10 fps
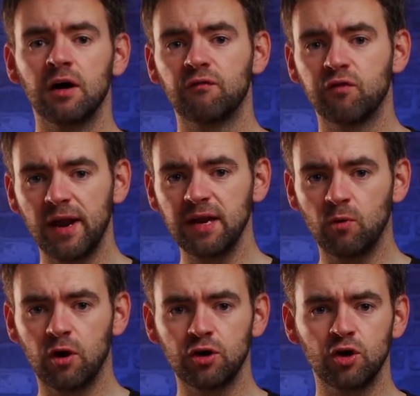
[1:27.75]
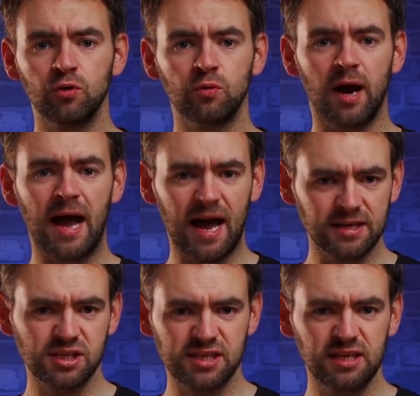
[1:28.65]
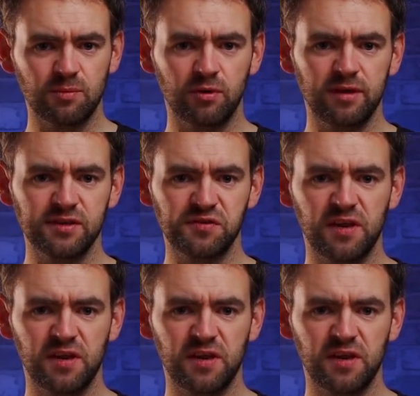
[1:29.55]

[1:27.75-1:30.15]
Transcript: For anyone who has seen the previous